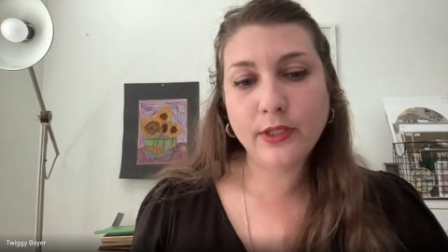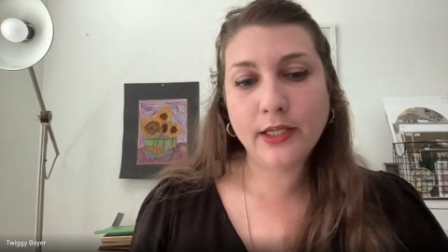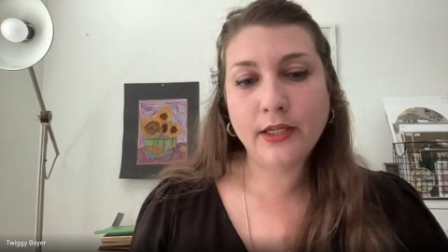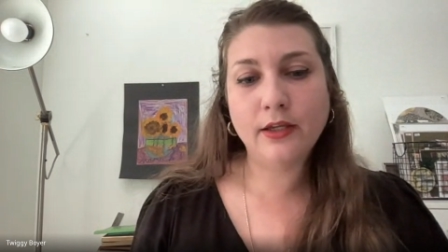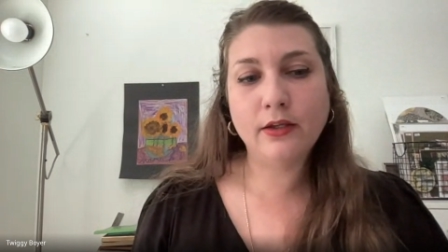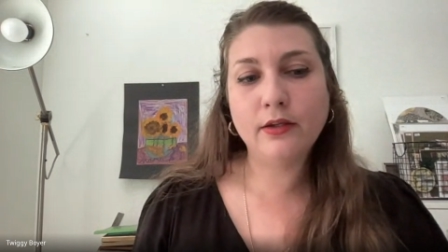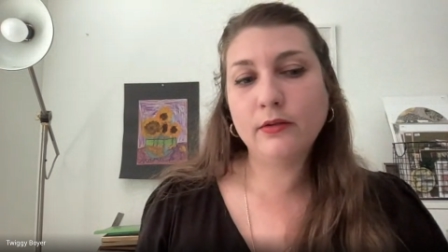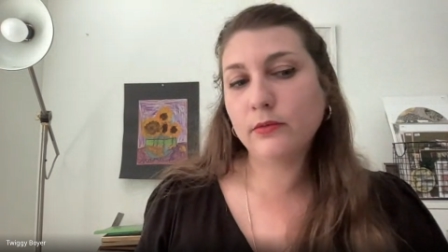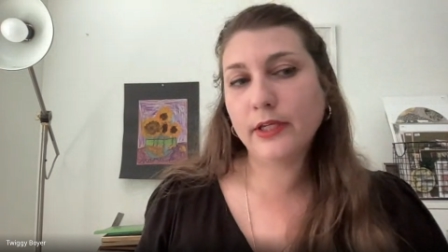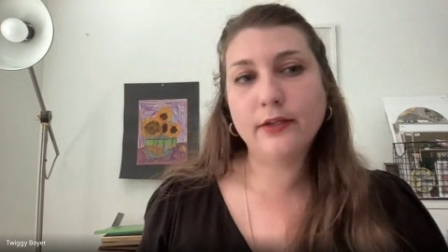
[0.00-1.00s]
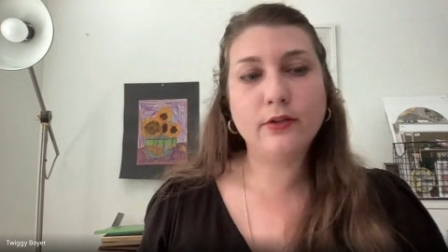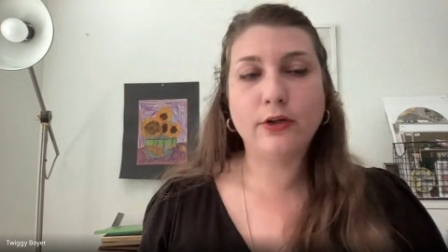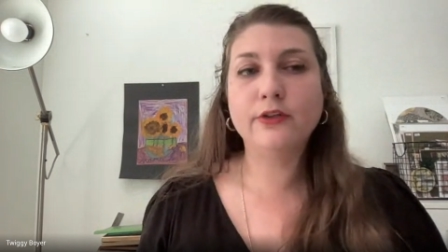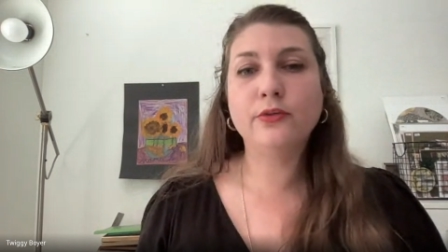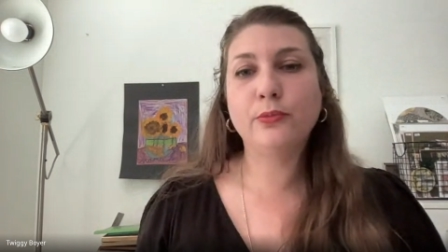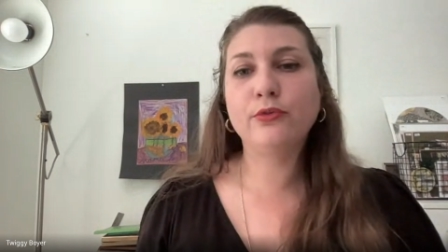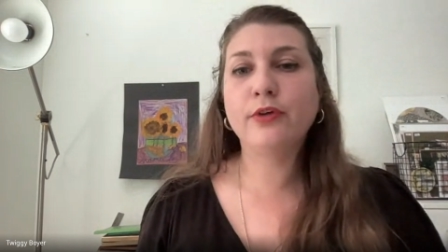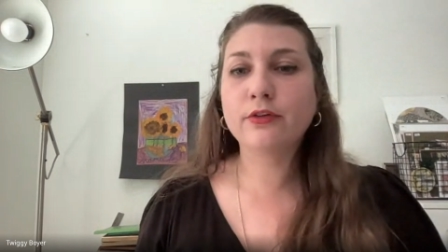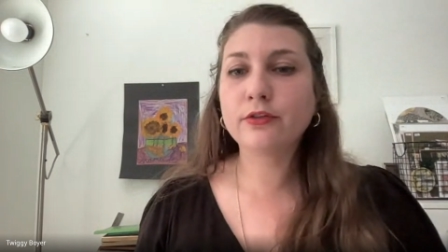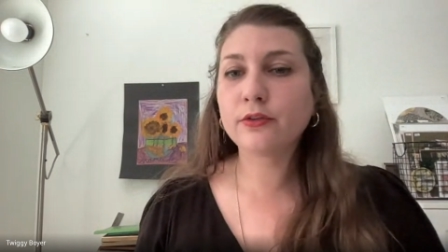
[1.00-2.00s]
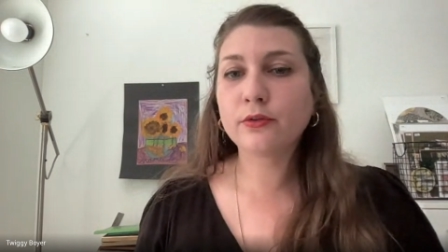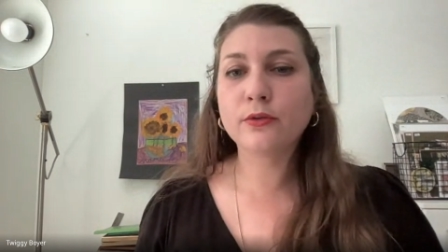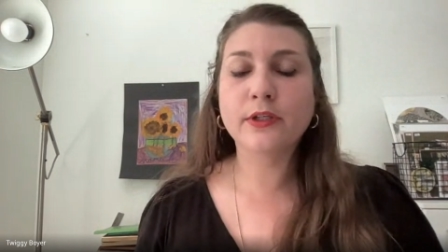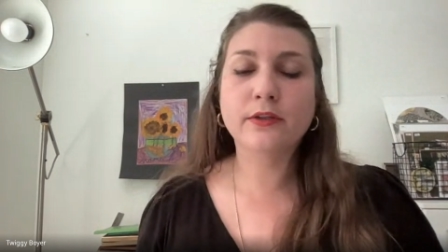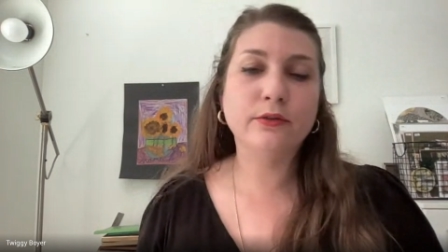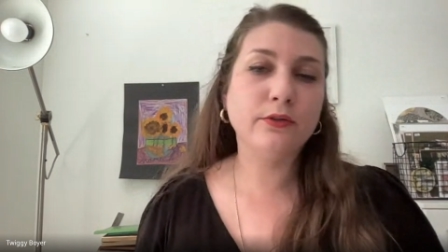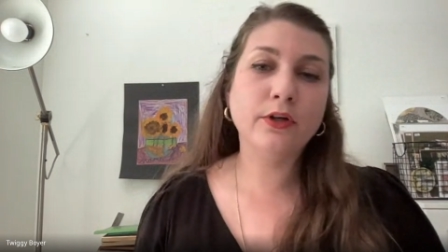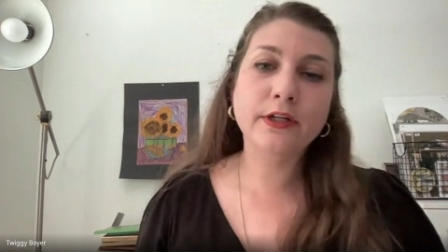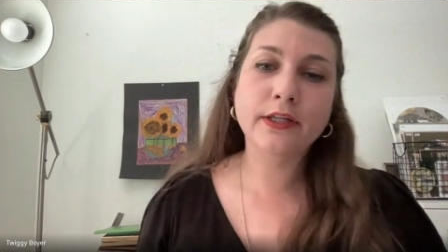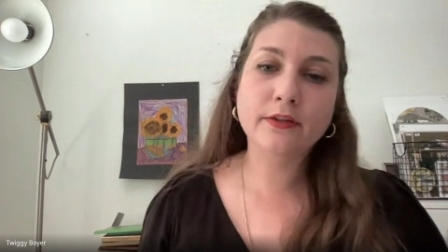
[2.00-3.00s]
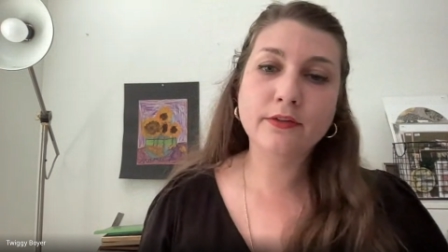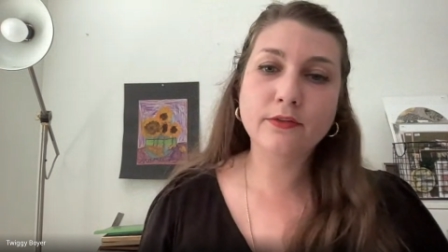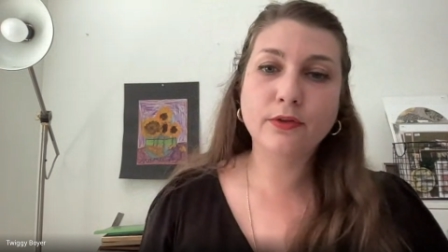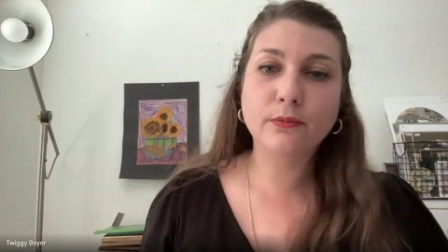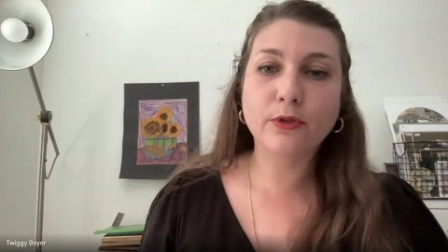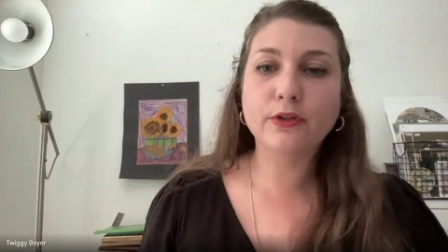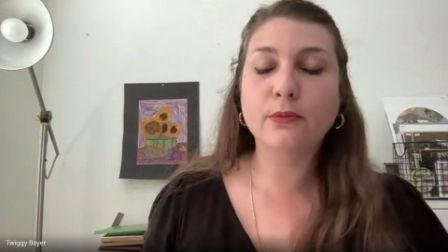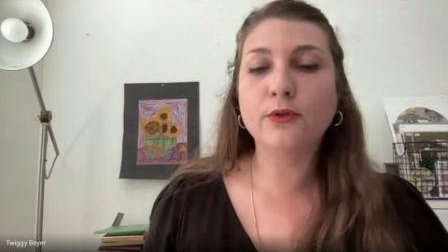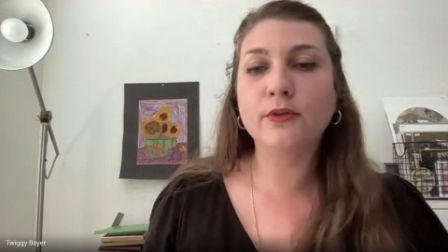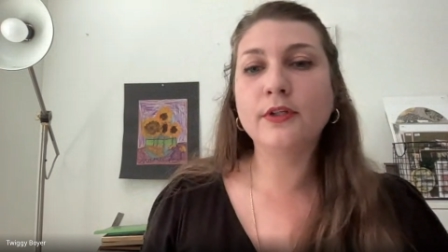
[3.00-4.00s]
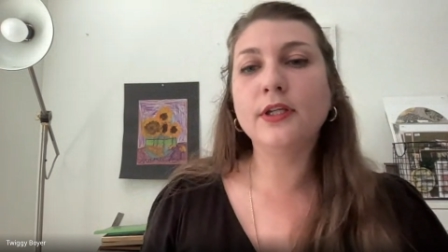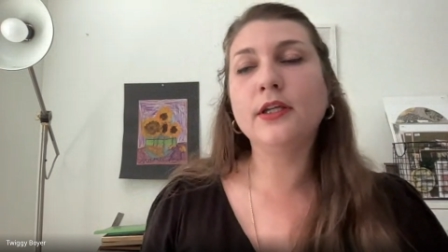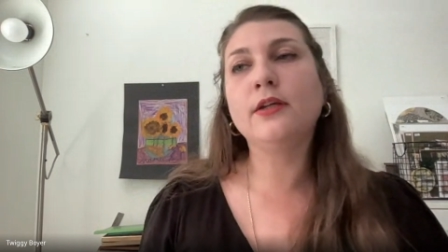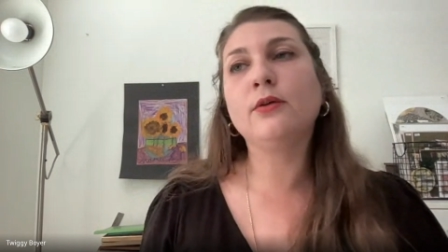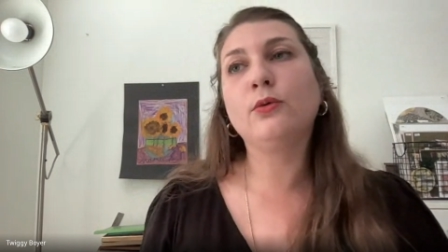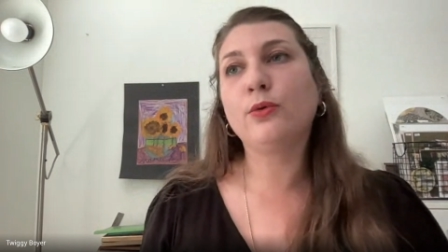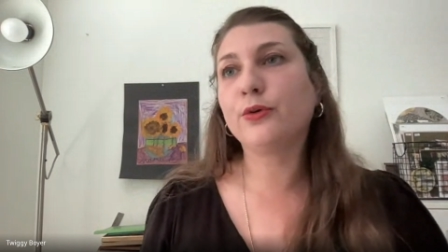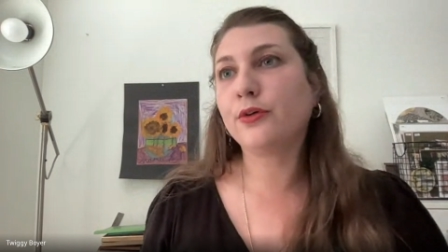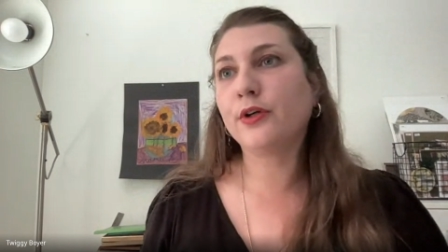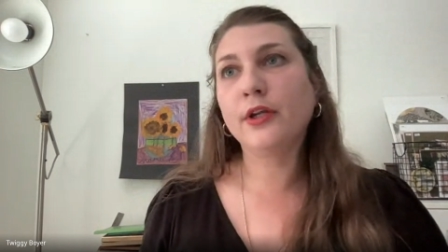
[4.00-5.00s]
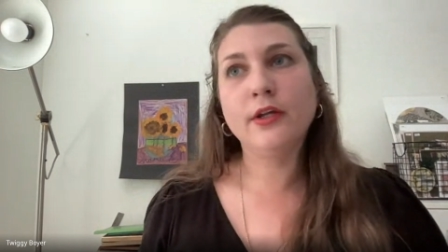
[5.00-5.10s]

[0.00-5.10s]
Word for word: a like an arts professional, either an artist from our community or